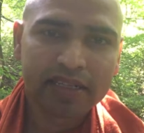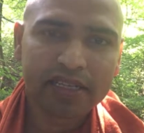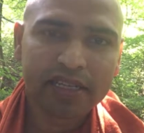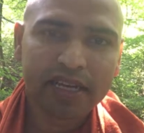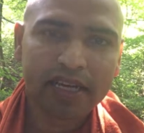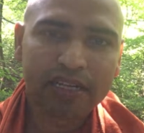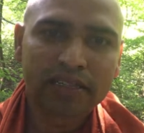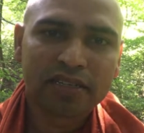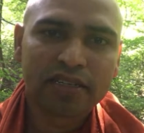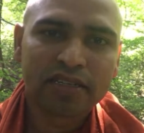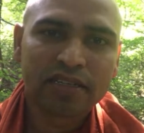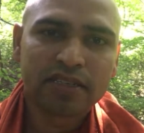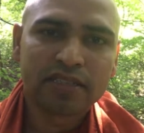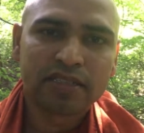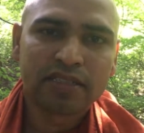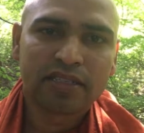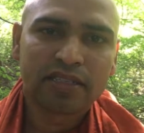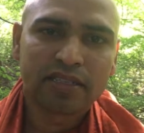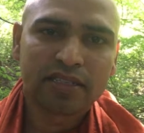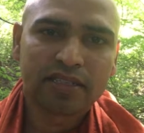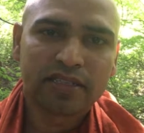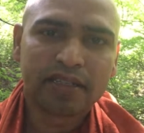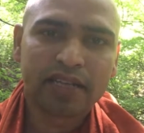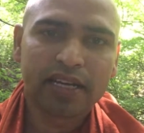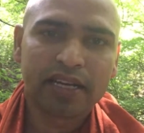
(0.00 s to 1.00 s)
the
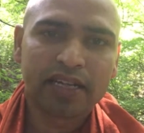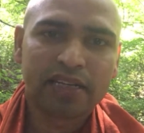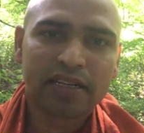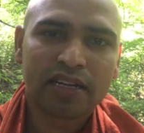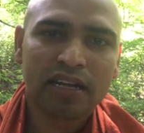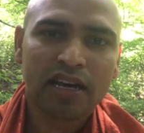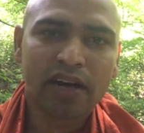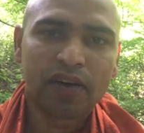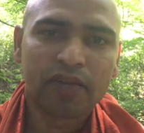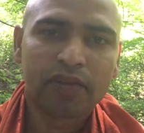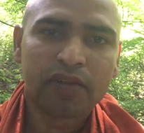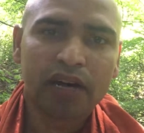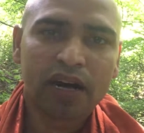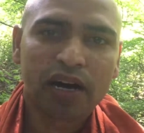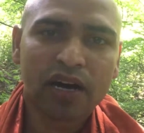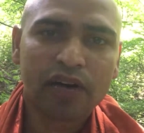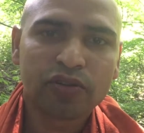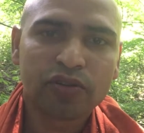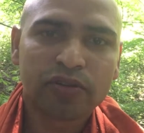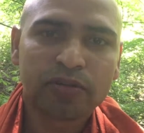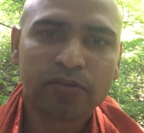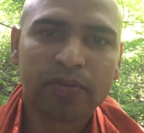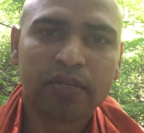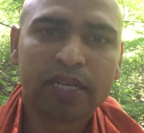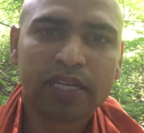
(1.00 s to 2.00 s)
utterances that now the
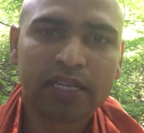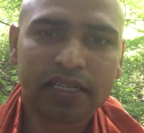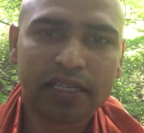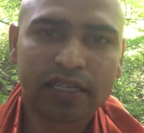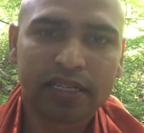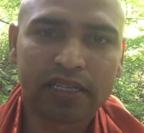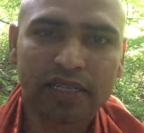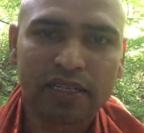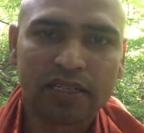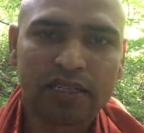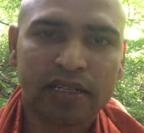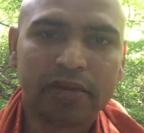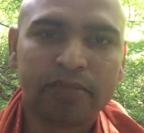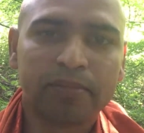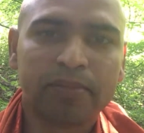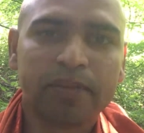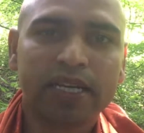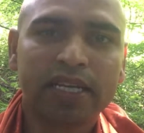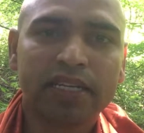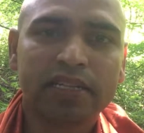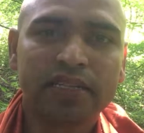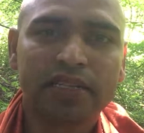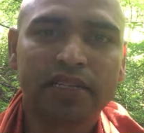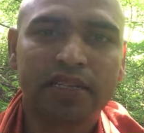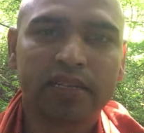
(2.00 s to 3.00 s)
house builder, the
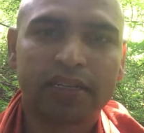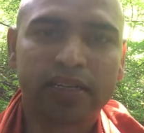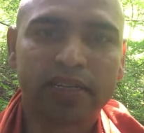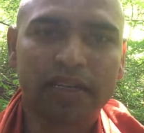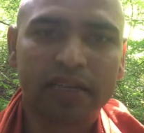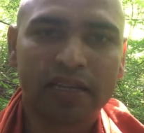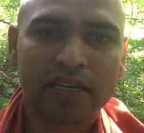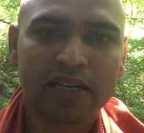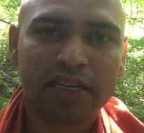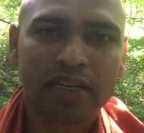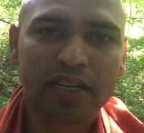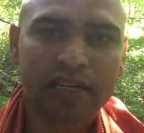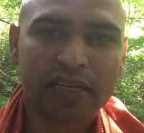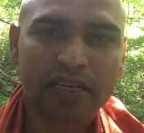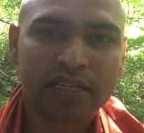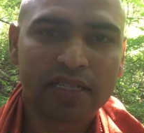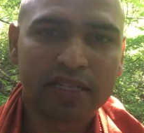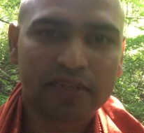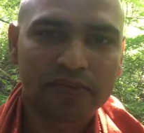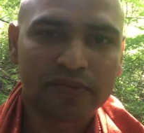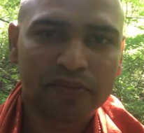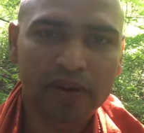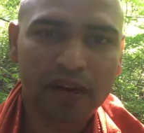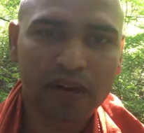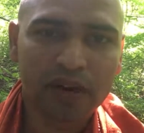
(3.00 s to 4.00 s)
mason,
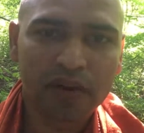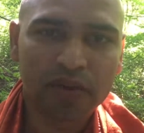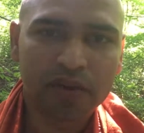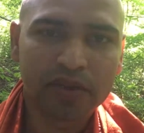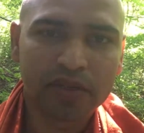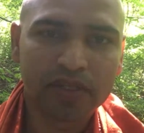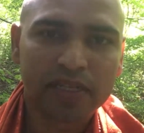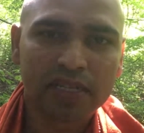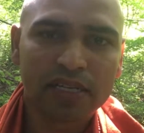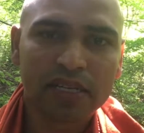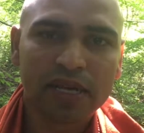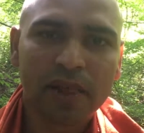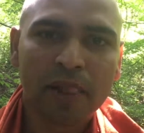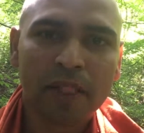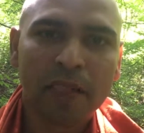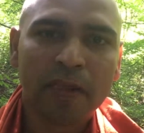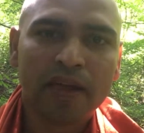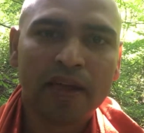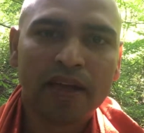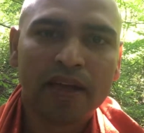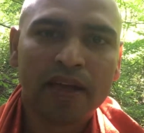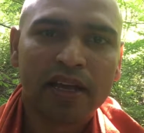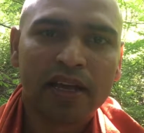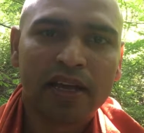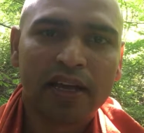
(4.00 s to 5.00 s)
is found,
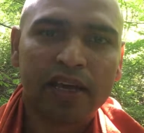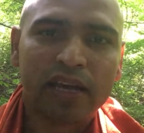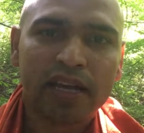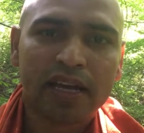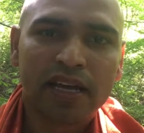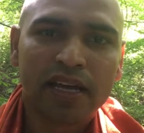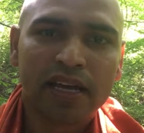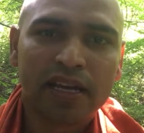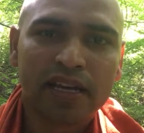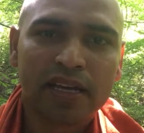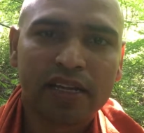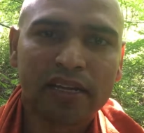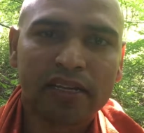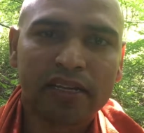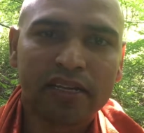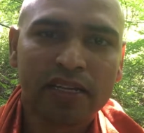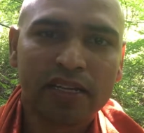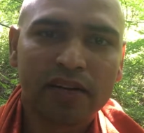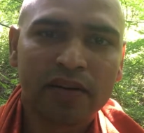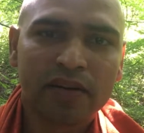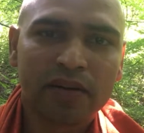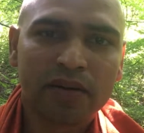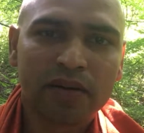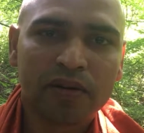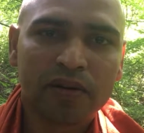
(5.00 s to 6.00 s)
and
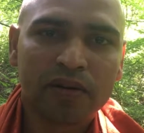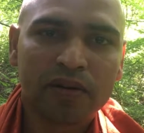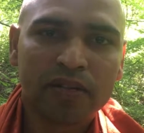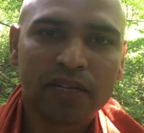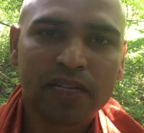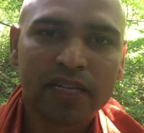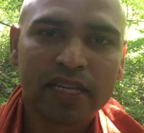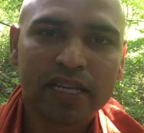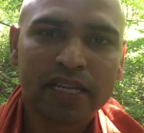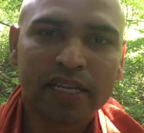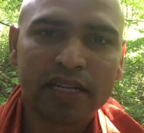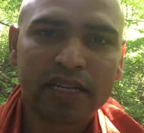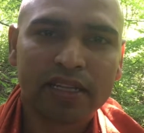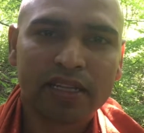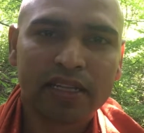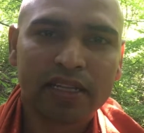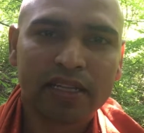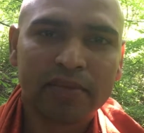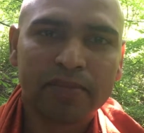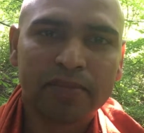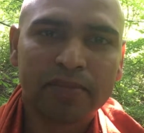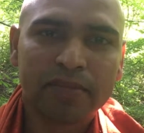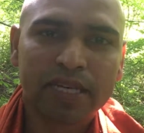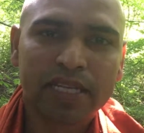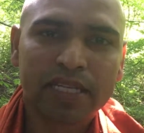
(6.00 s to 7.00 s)
all
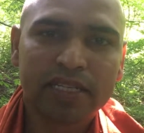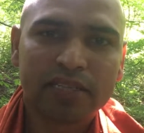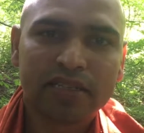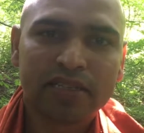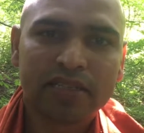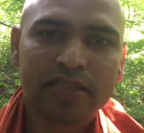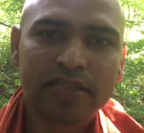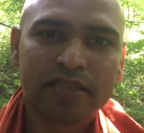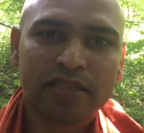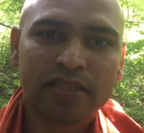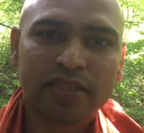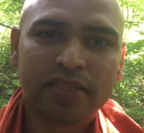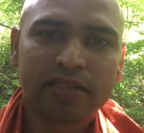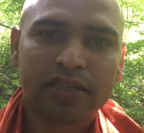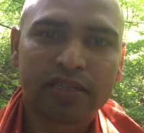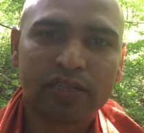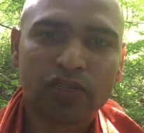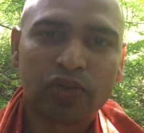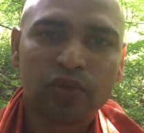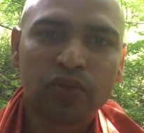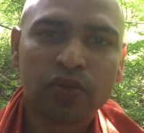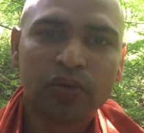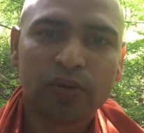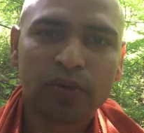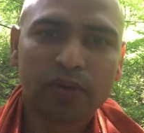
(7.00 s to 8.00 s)
the mason's
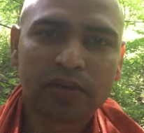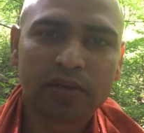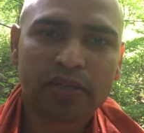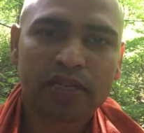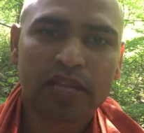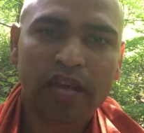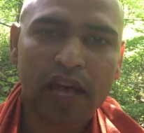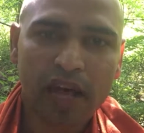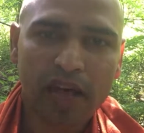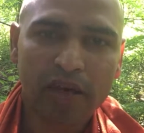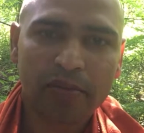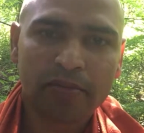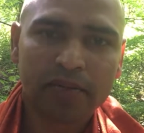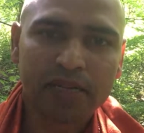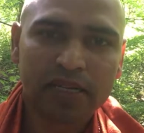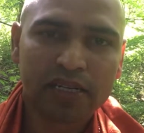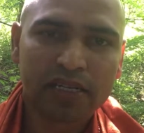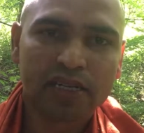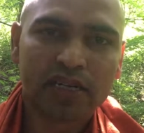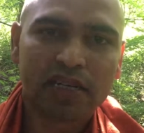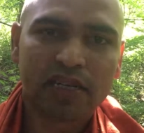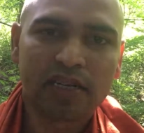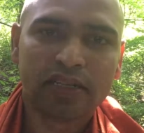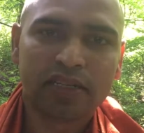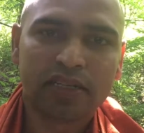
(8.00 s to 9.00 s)
tools have
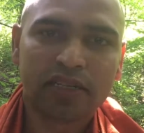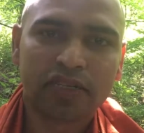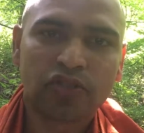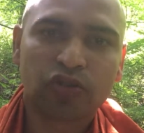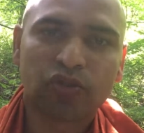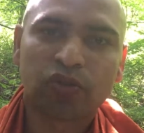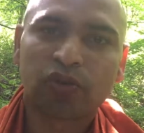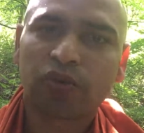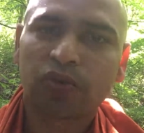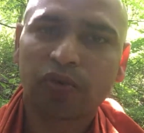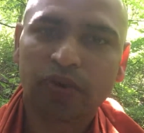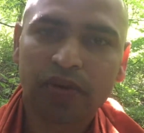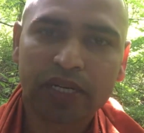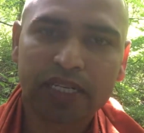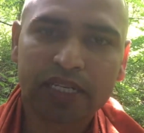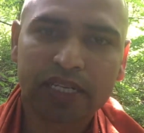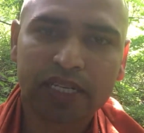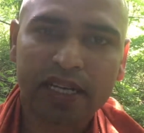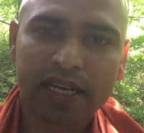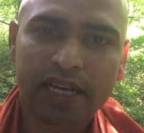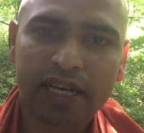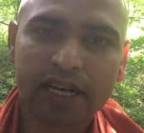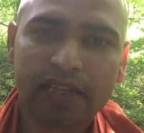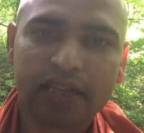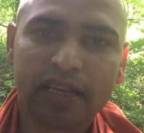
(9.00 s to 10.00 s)
been destroyed,
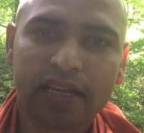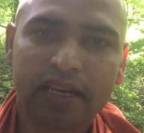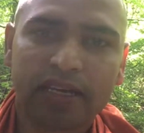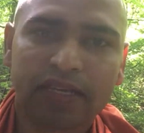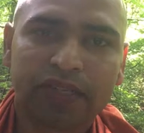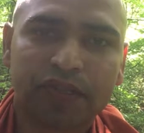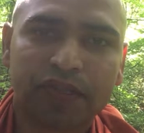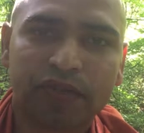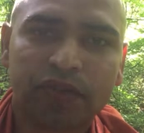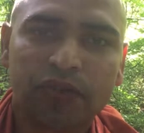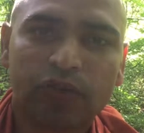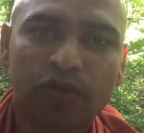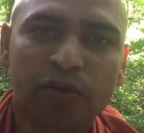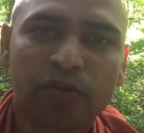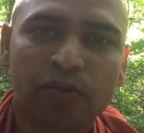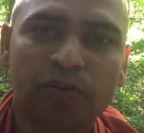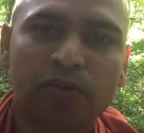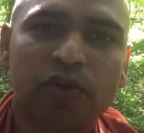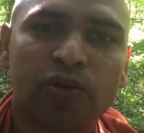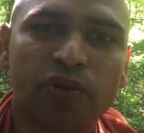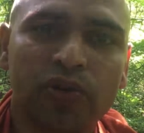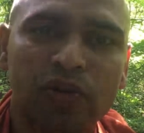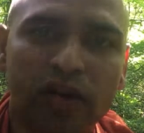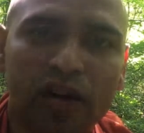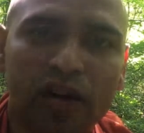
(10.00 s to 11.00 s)
and there is no more